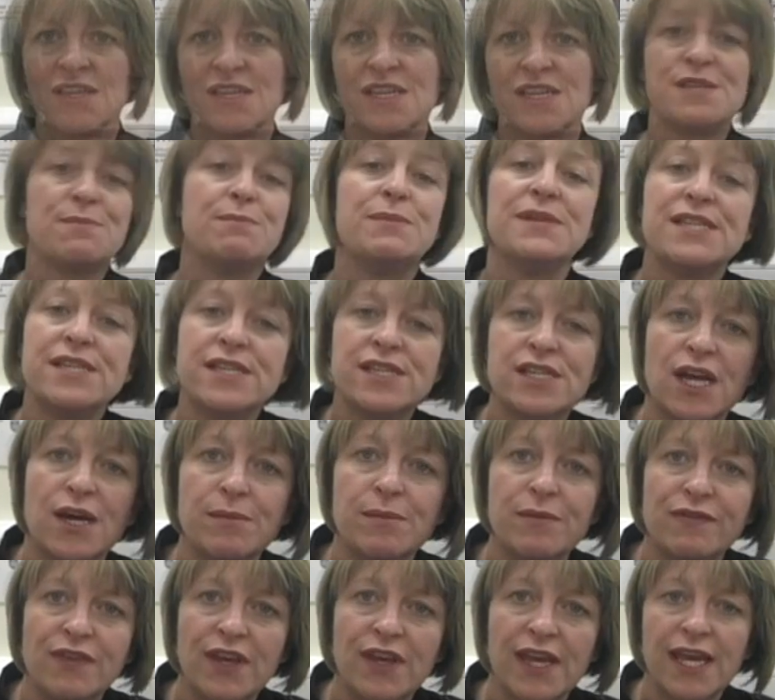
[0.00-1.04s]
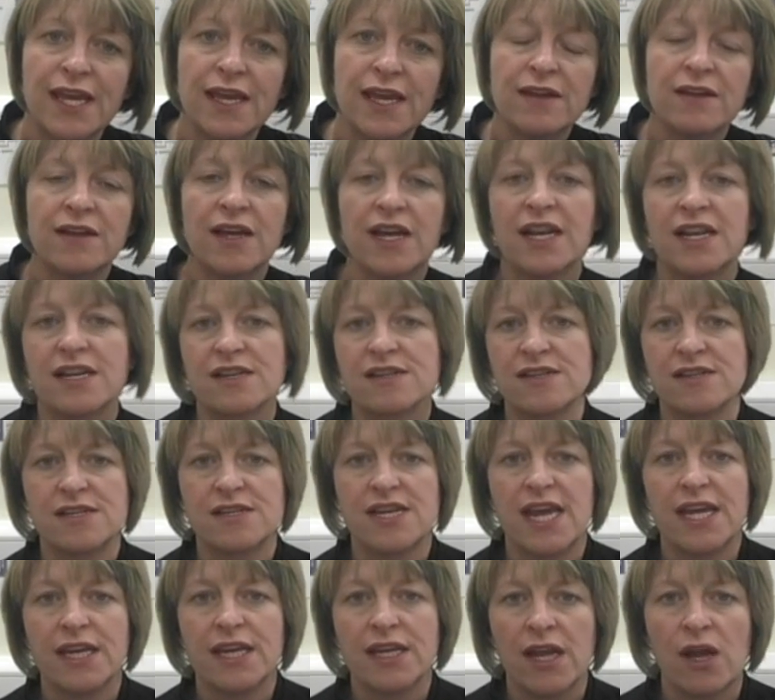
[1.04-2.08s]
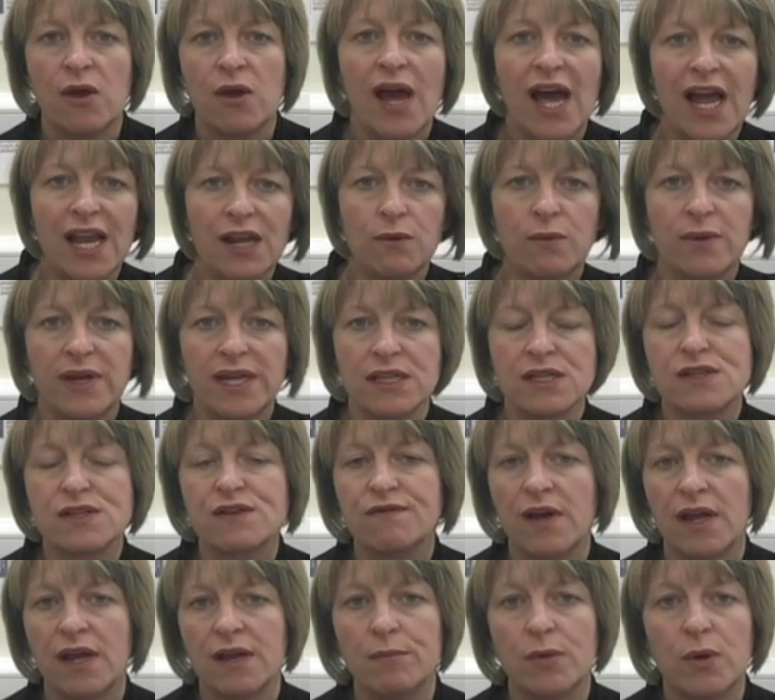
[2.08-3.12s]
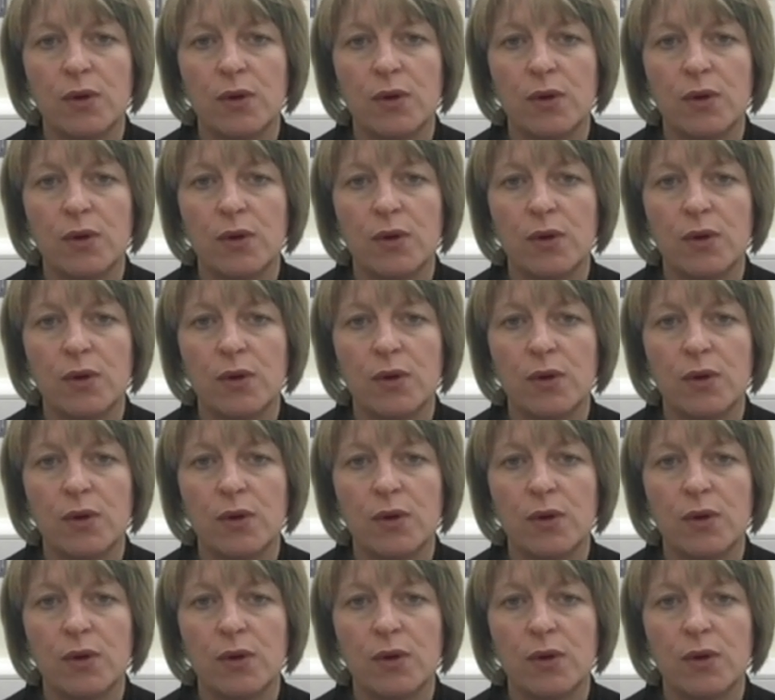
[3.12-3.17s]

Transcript: It's a busy time of year and as I say you know Halloween's fun